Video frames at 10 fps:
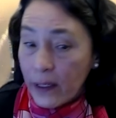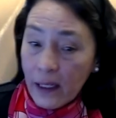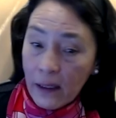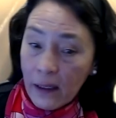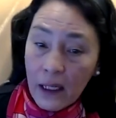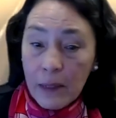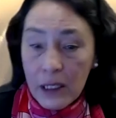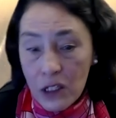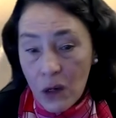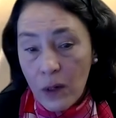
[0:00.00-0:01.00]
helium, and
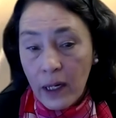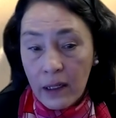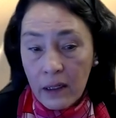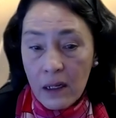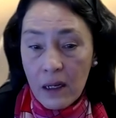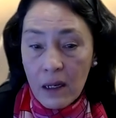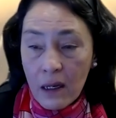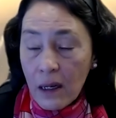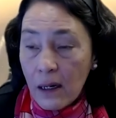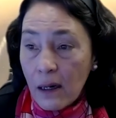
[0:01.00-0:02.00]
so on.
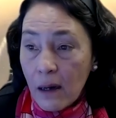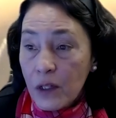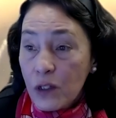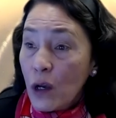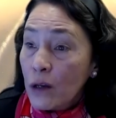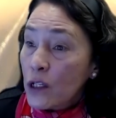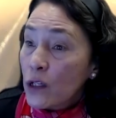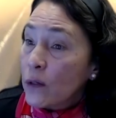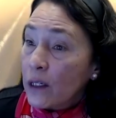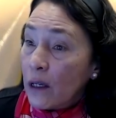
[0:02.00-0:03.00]
Um, there's
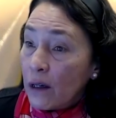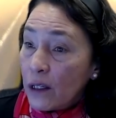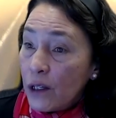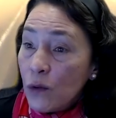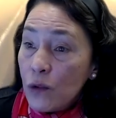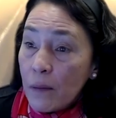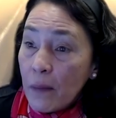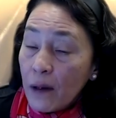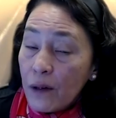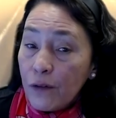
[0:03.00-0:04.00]
also a, a, huge
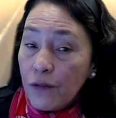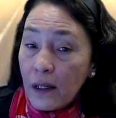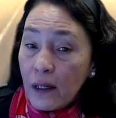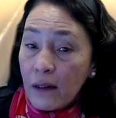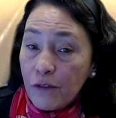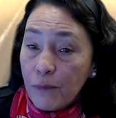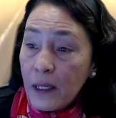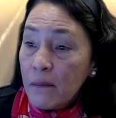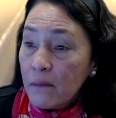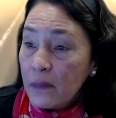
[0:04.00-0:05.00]
amount of uh,
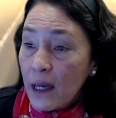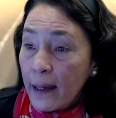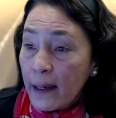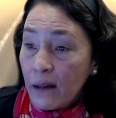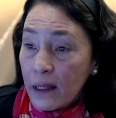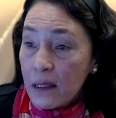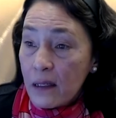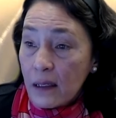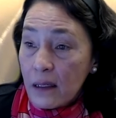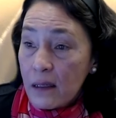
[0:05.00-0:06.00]
beam
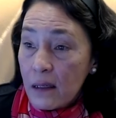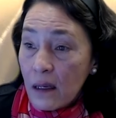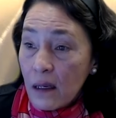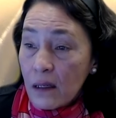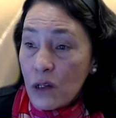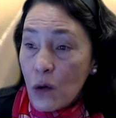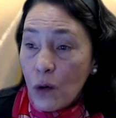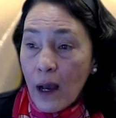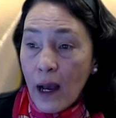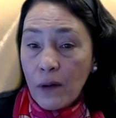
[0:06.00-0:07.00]
diagnostics. So
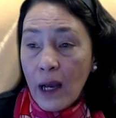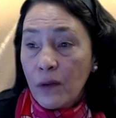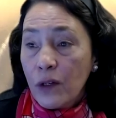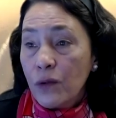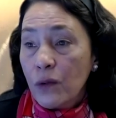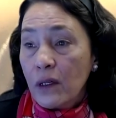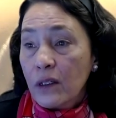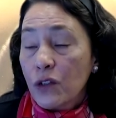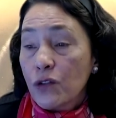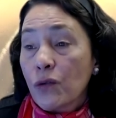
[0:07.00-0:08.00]
how, how do you uh,
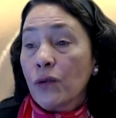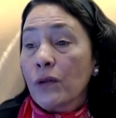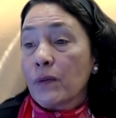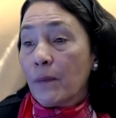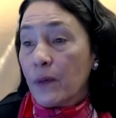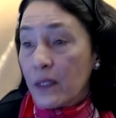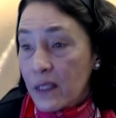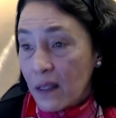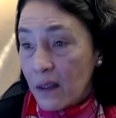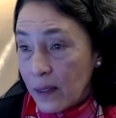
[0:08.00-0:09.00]
control the properties
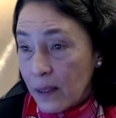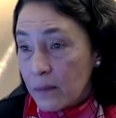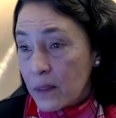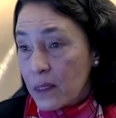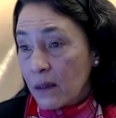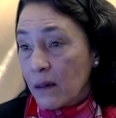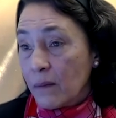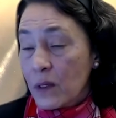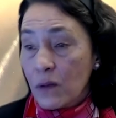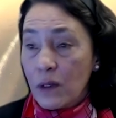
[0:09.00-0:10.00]
of the beams? Um,
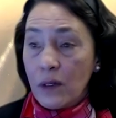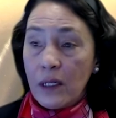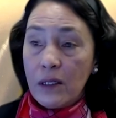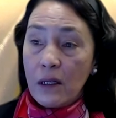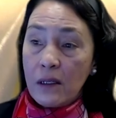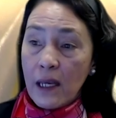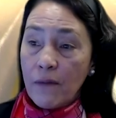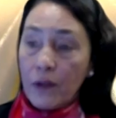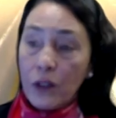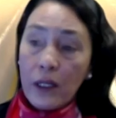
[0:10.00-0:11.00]
mm-hmm. So you need to, to, have
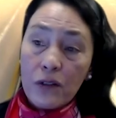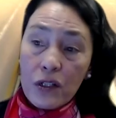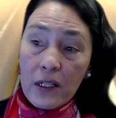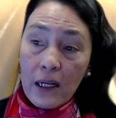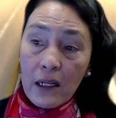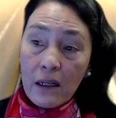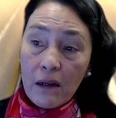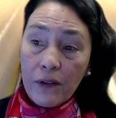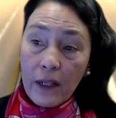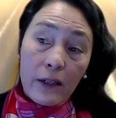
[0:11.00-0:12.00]
a good understanding
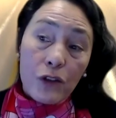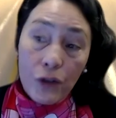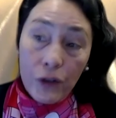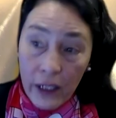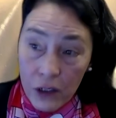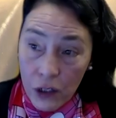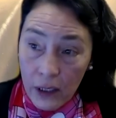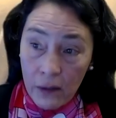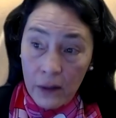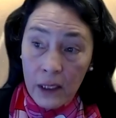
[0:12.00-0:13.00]
of electrical
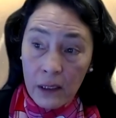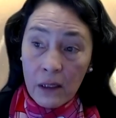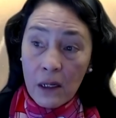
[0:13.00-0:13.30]
engineering